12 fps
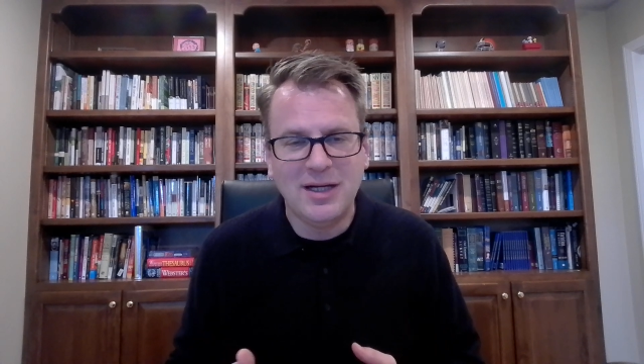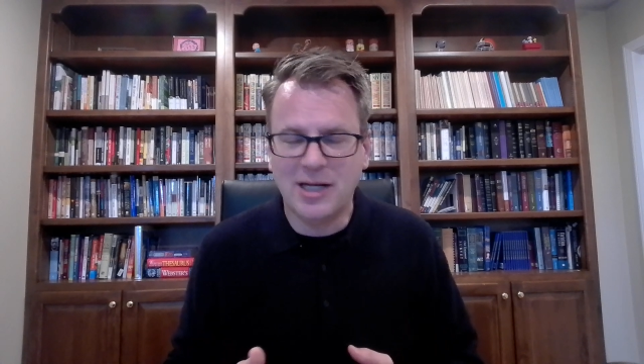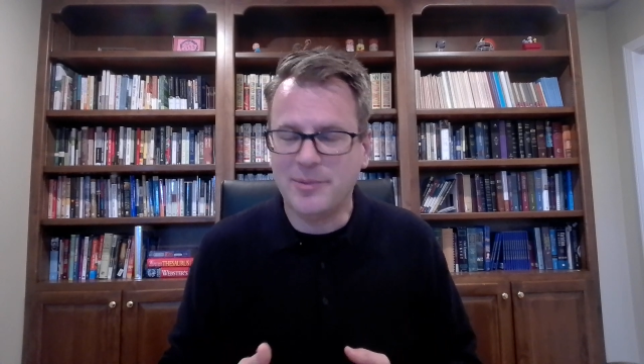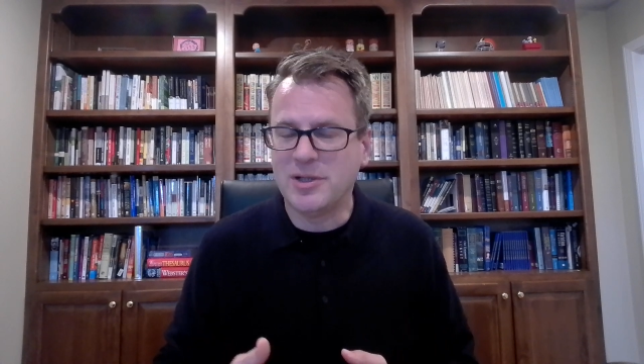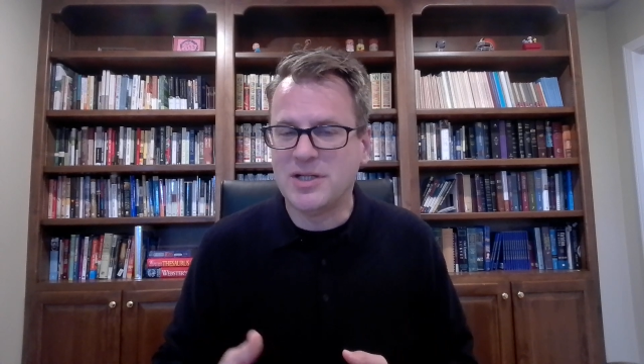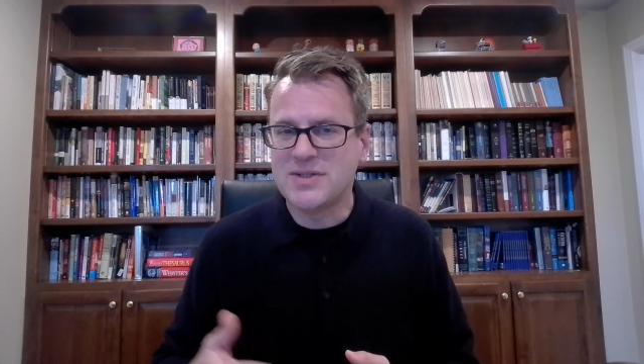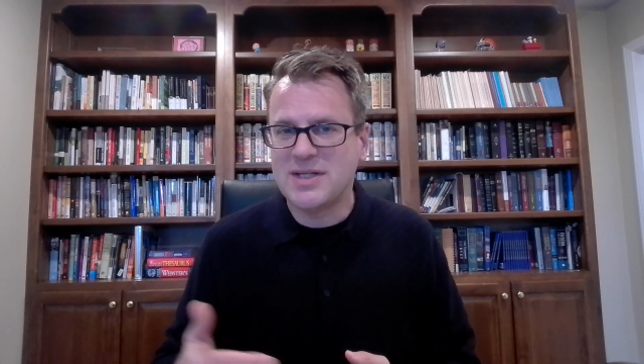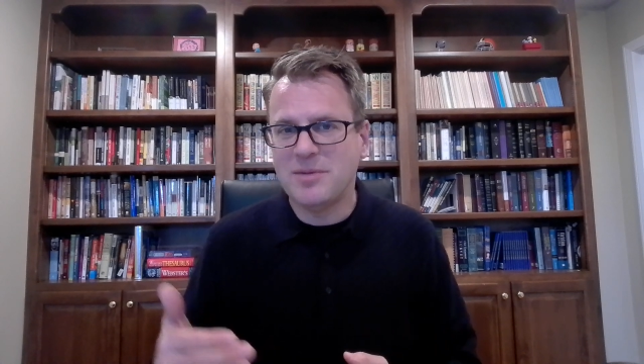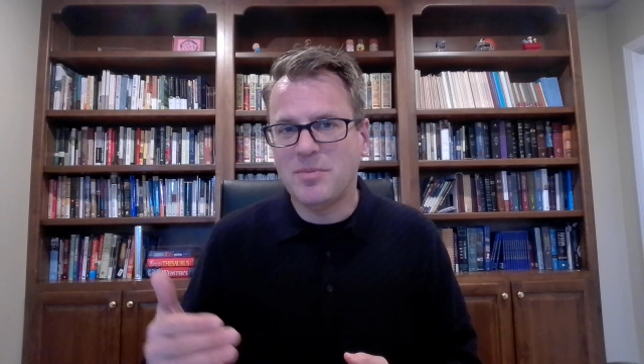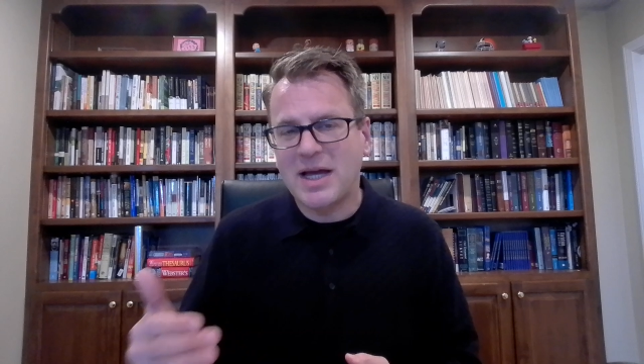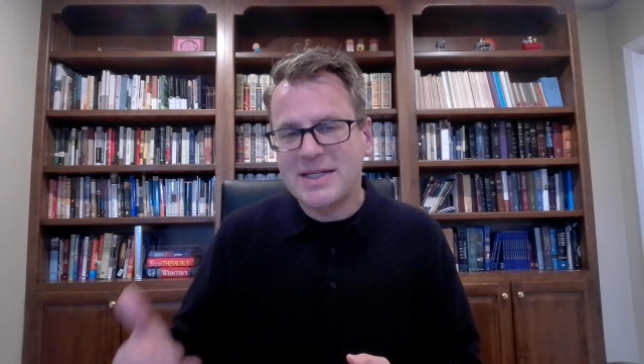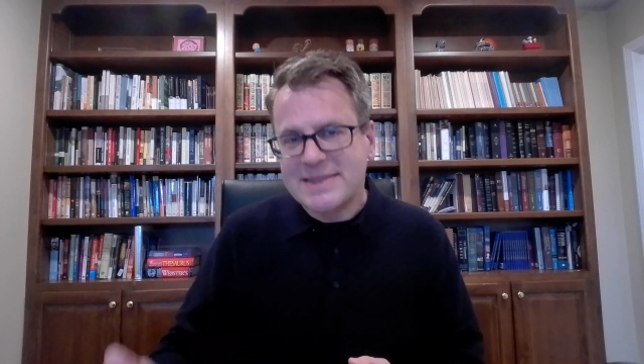And I'm going to
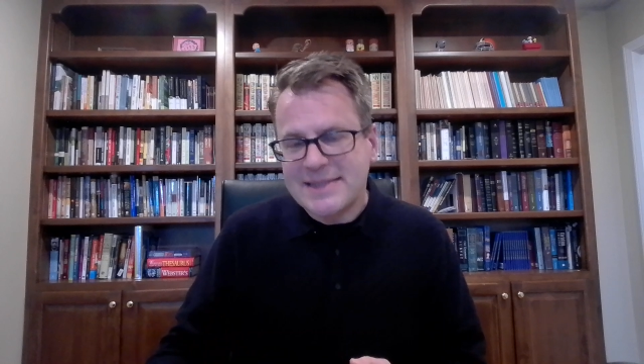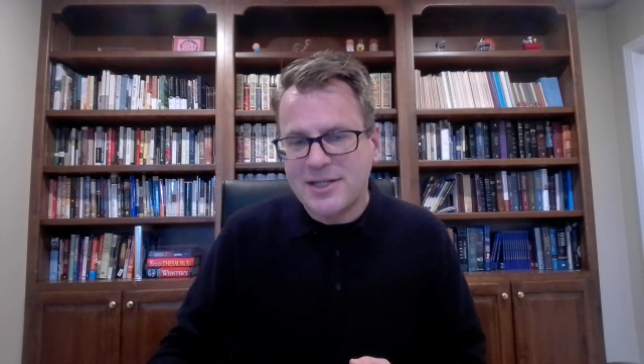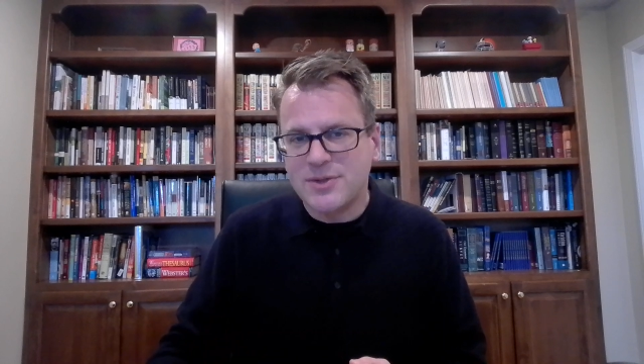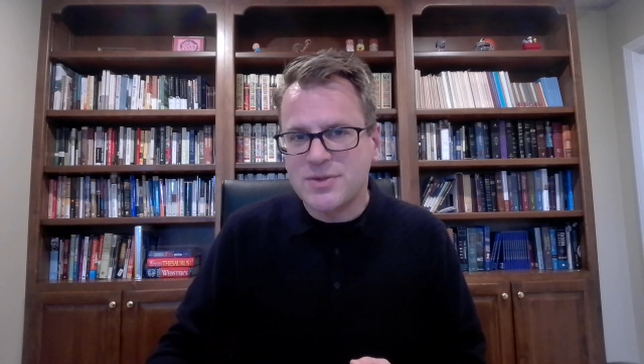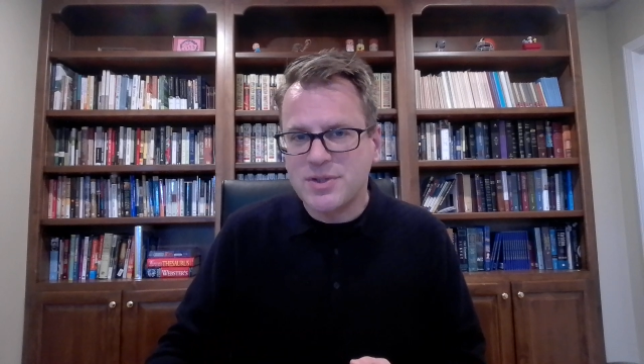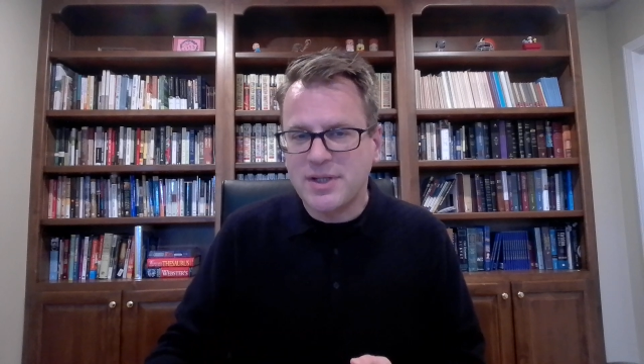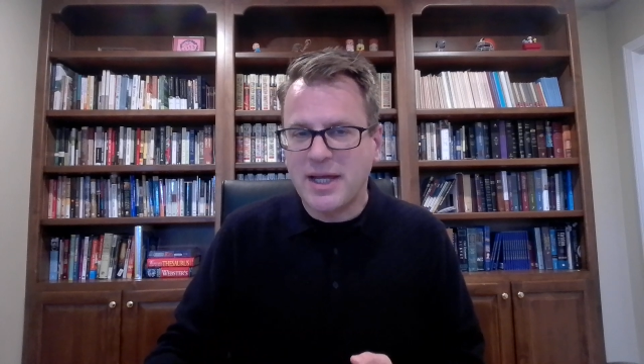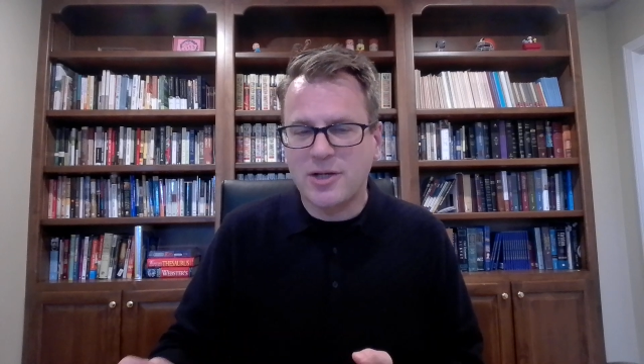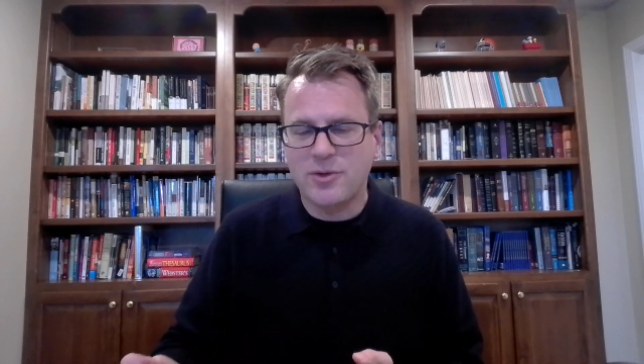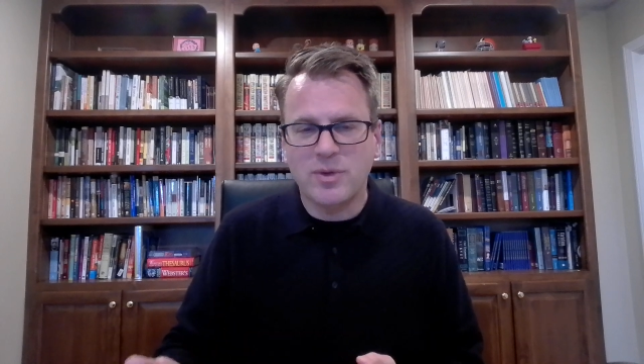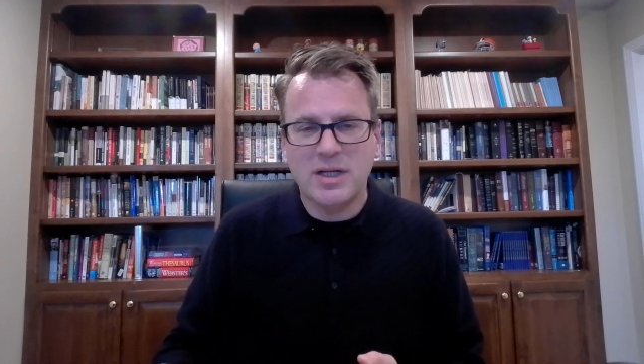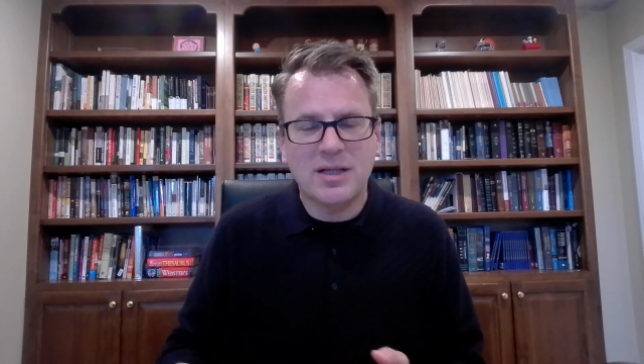send my son so that I
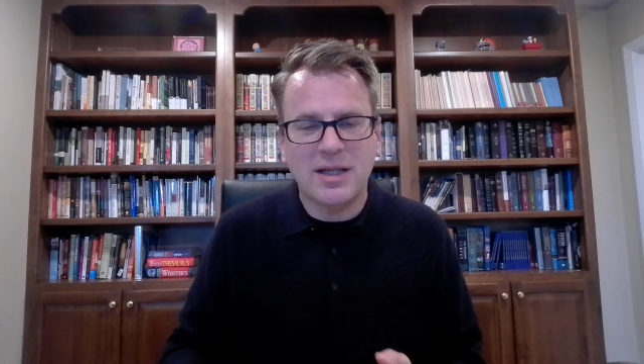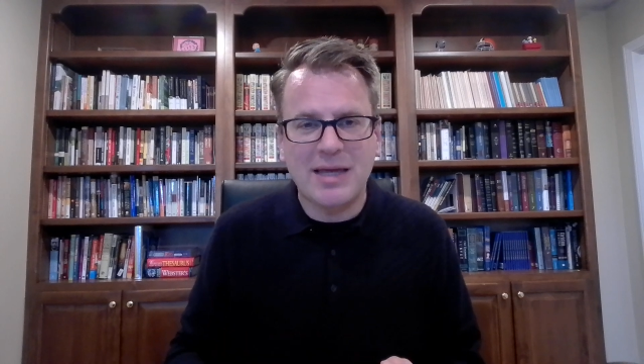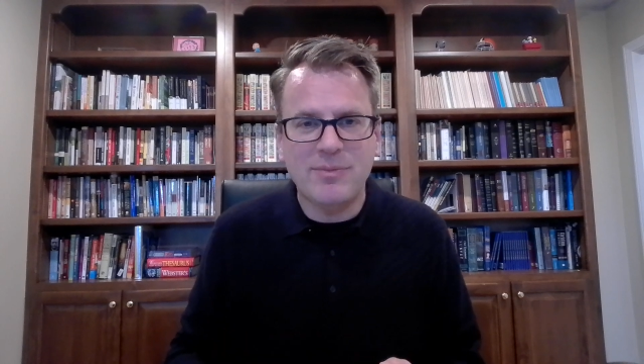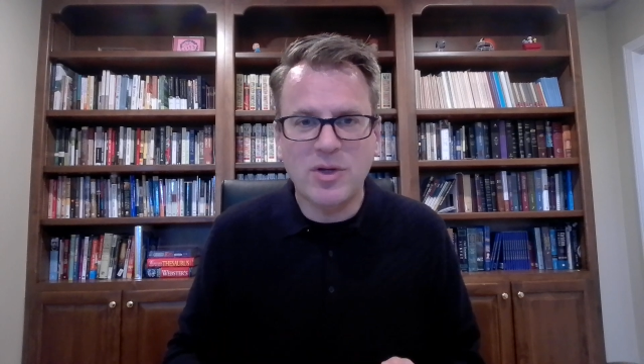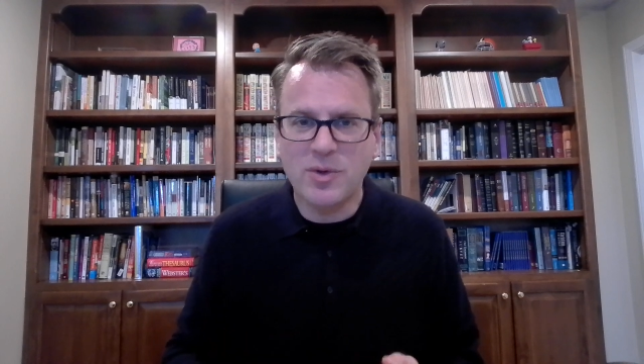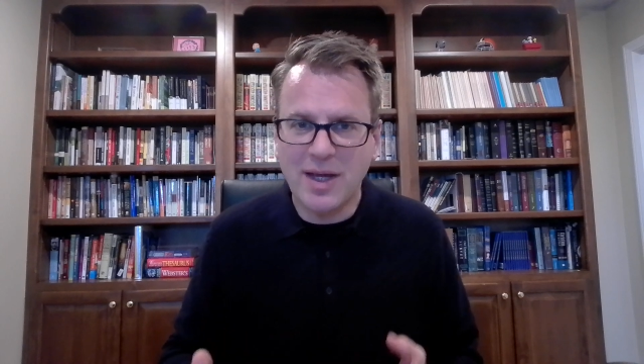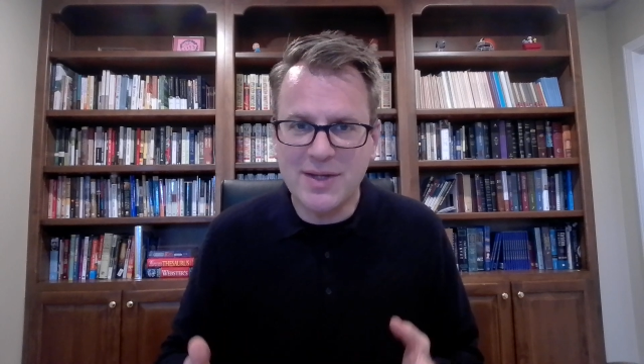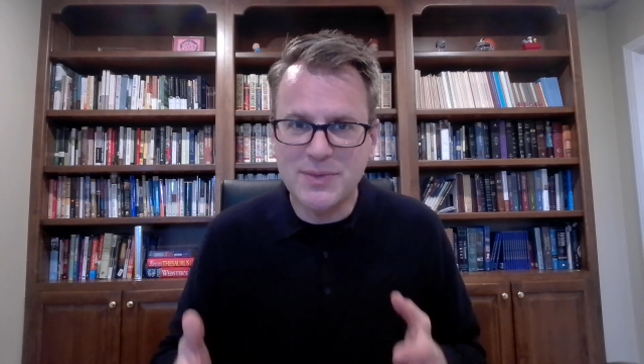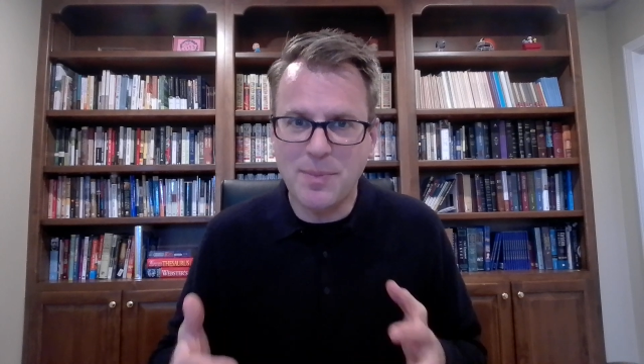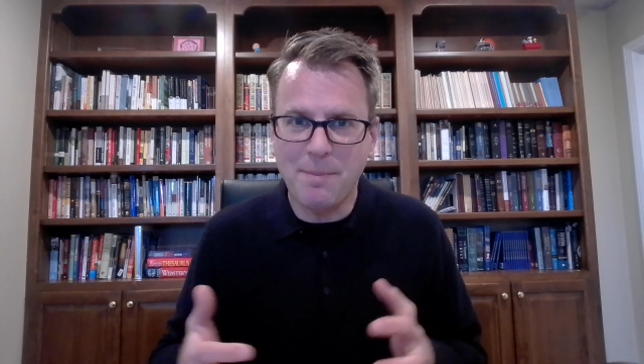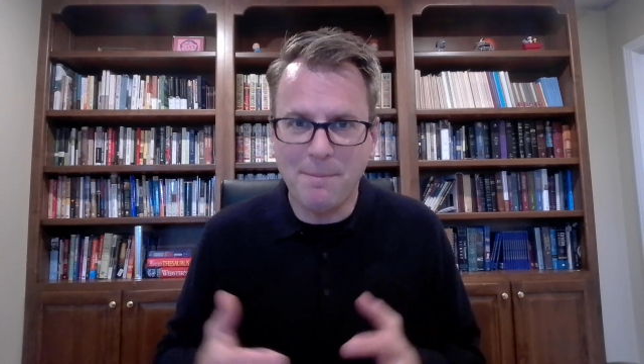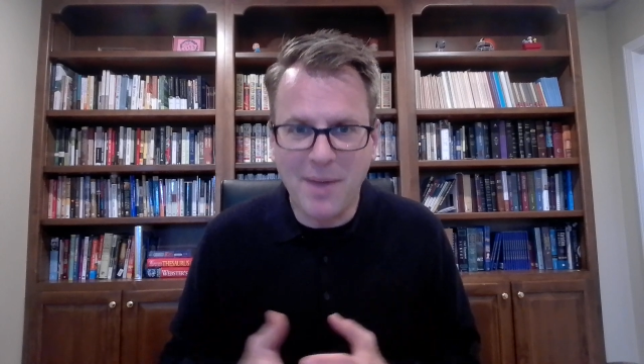can reclaim you
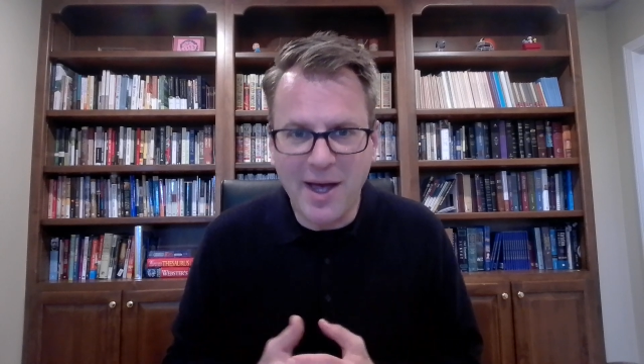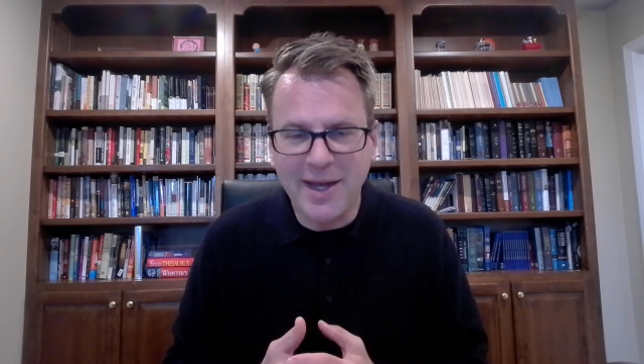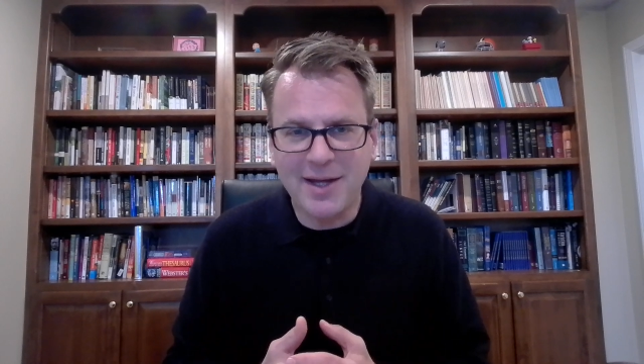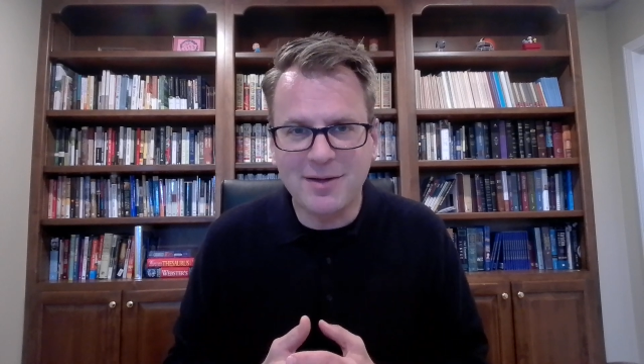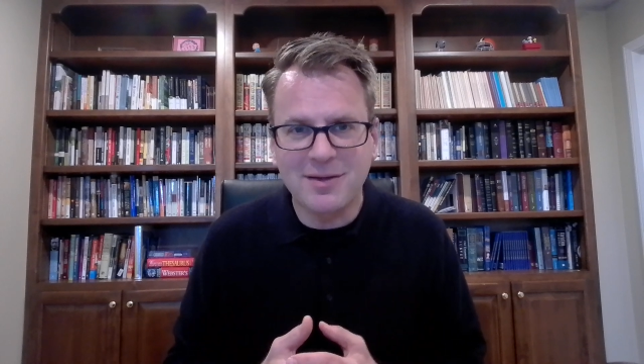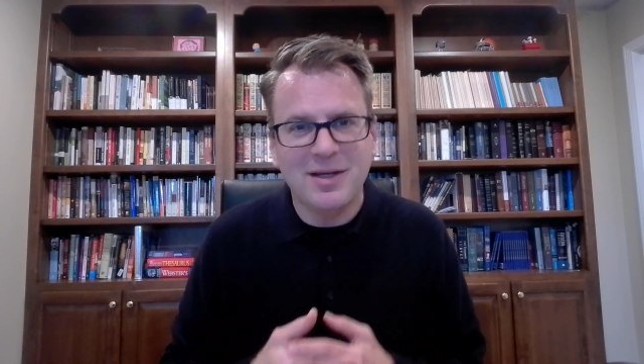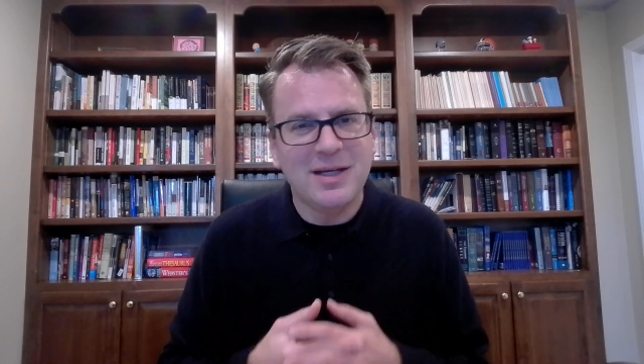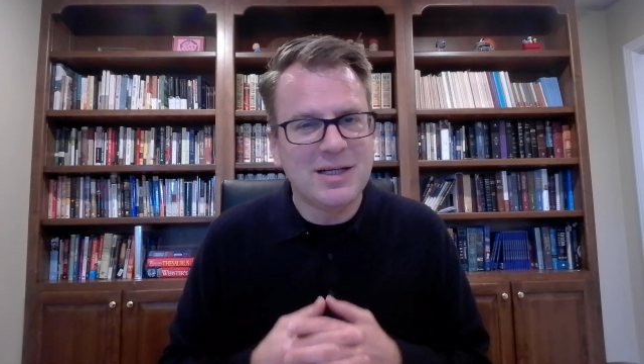as mine,